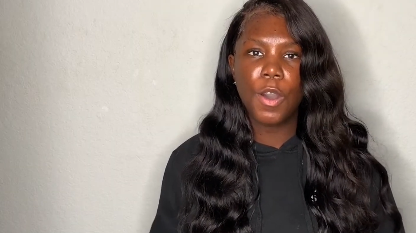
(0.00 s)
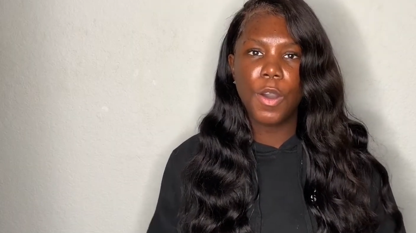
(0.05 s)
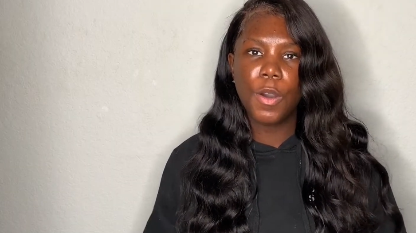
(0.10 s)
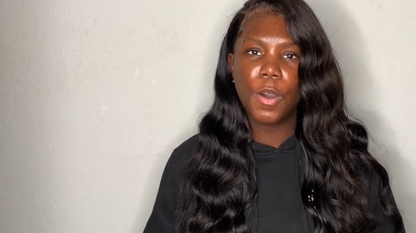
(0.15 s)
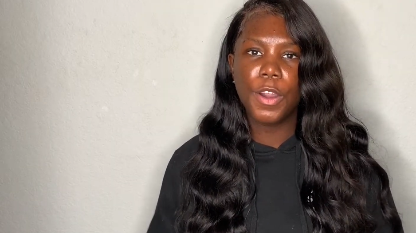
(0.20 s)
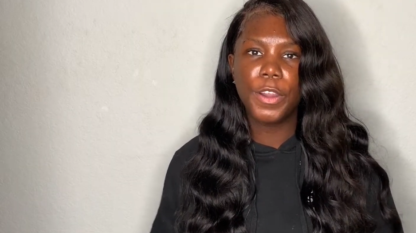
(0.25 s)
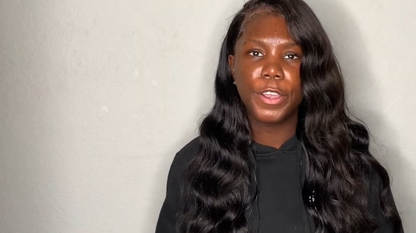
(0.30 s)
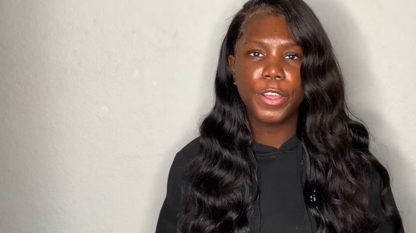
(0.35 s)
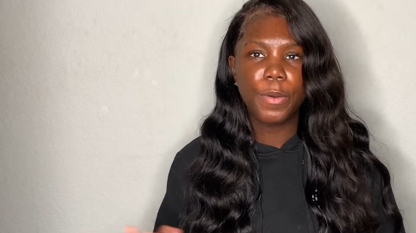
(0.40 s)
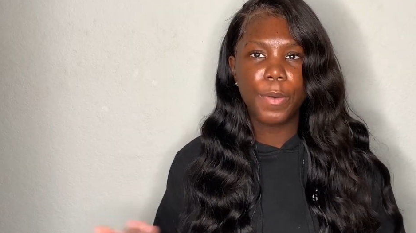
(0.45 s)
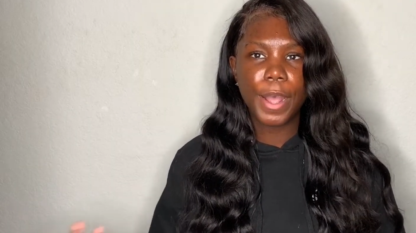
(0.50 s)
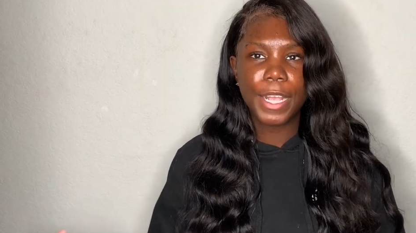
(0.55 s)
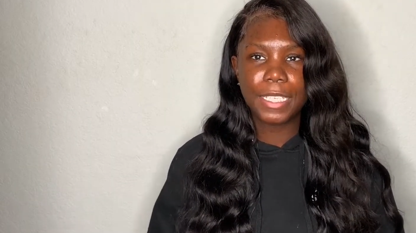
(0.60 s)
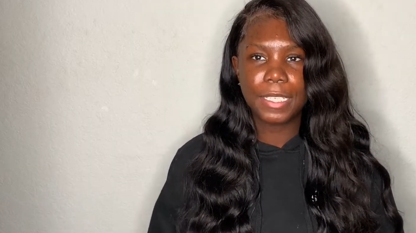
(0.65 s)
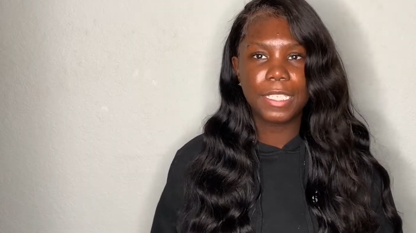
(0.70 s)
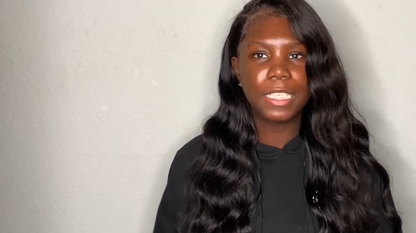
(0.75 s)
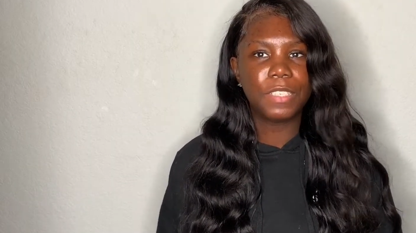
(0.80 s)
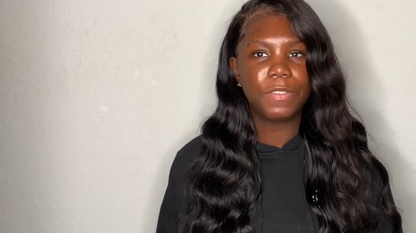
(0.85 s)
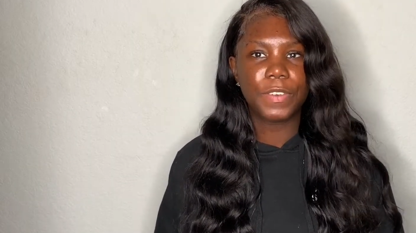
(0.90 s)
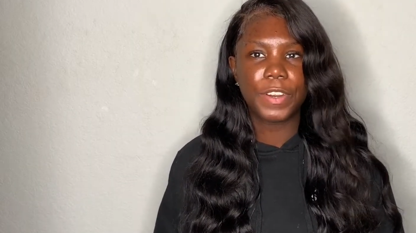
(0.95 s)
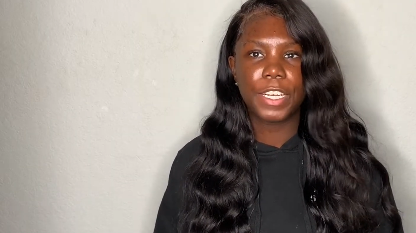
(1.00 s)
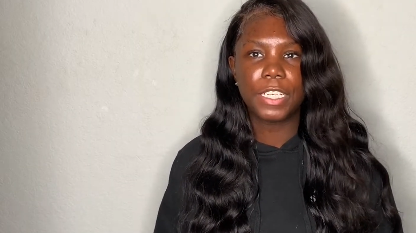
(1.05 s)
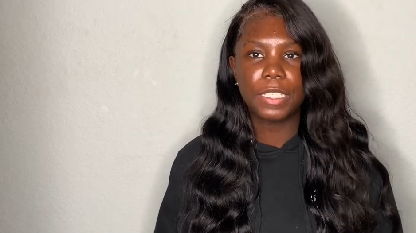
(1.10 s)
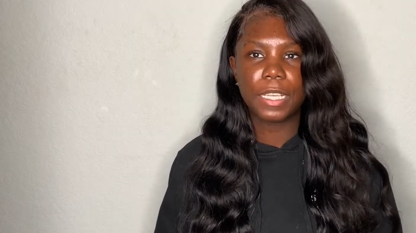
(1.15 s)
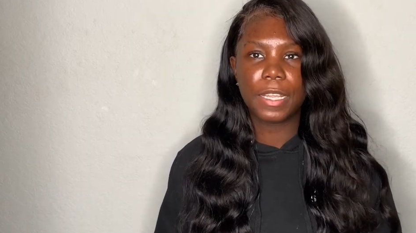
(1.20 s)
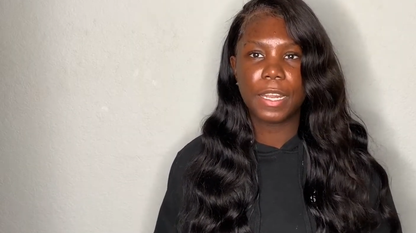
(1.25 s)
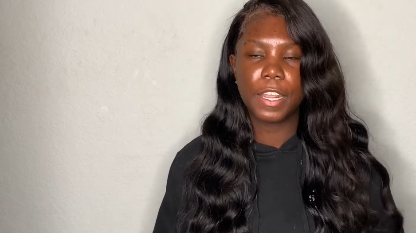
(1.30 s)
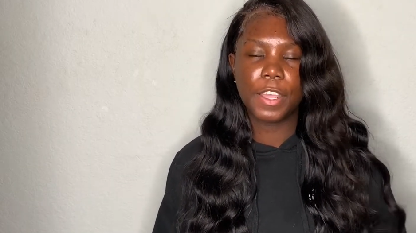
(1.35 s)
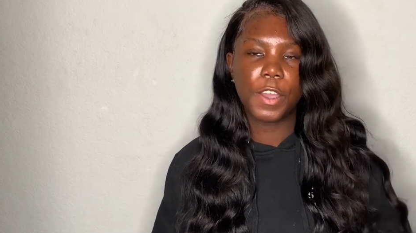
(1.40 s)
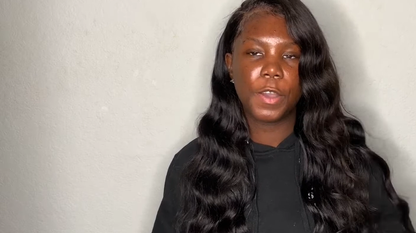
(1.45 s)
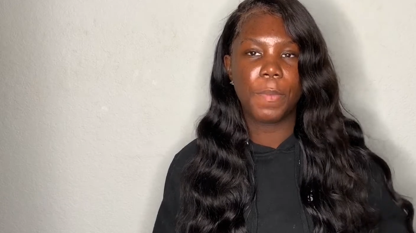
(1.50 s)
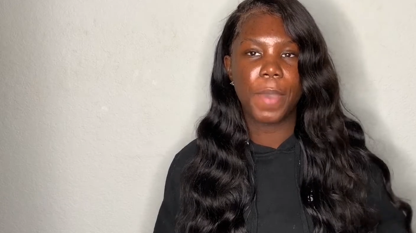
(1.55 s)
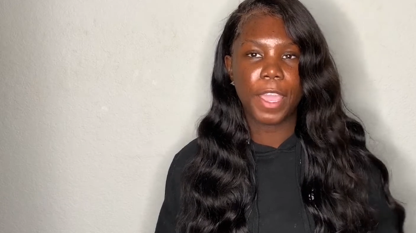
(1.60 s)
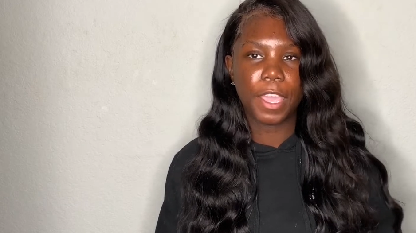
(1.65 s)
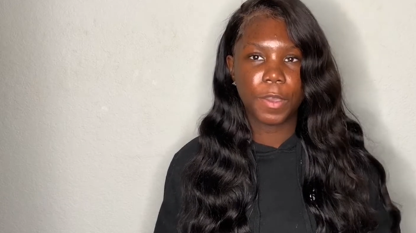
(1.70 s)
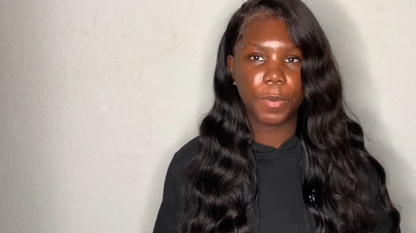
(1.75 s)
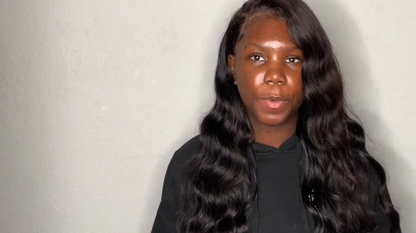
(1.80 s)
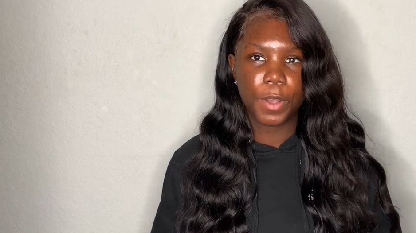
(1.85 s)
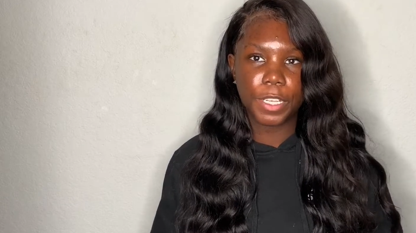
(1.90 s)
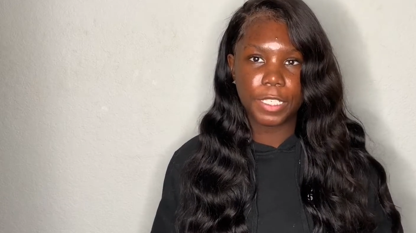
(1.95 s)
or you can watch this first and then go back
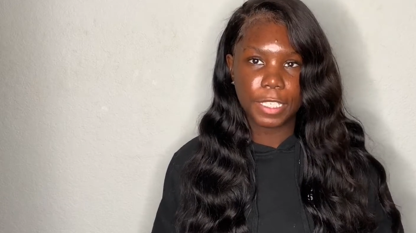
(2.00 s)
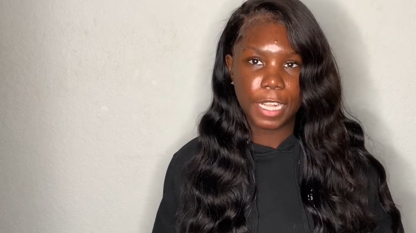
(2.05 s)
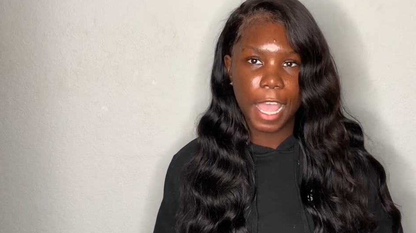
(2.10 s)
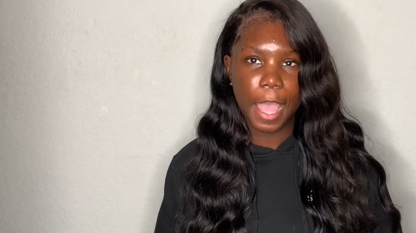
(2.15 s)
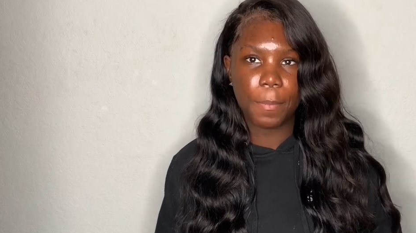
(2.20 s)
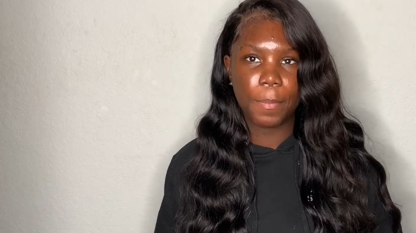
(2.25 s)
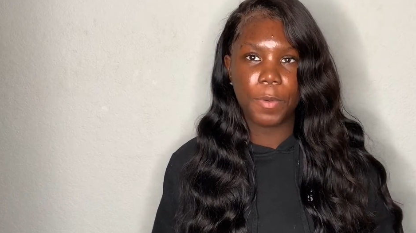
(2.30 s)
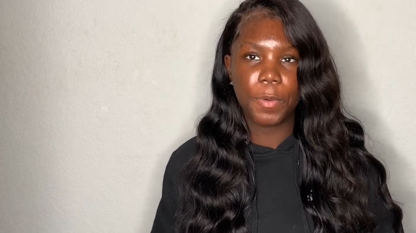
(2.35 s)
and watch that.